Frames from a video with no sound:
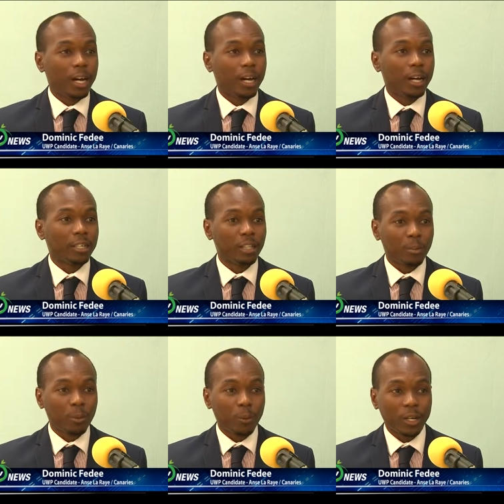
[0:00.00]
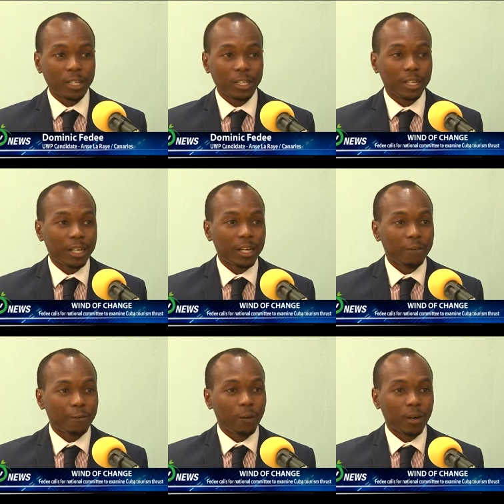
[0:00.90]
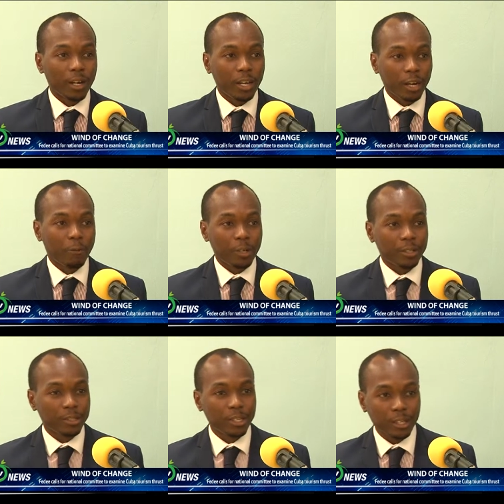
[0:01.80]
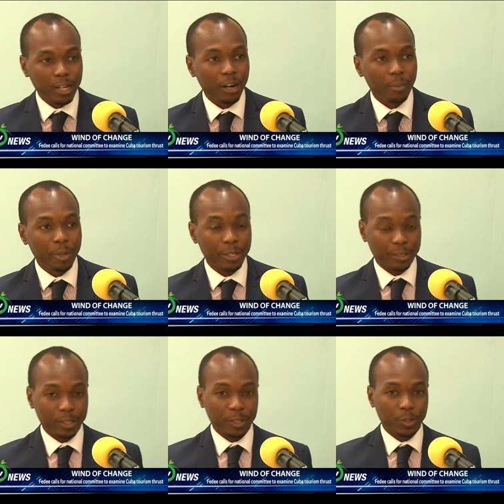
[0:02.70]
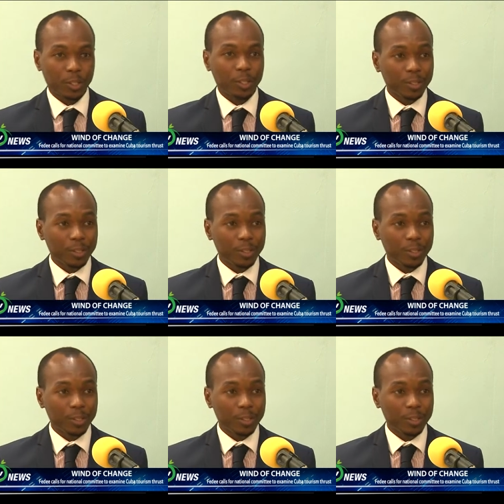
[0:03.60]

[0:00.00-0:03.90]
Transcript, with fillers: uh, number one for every single Caribbean destination.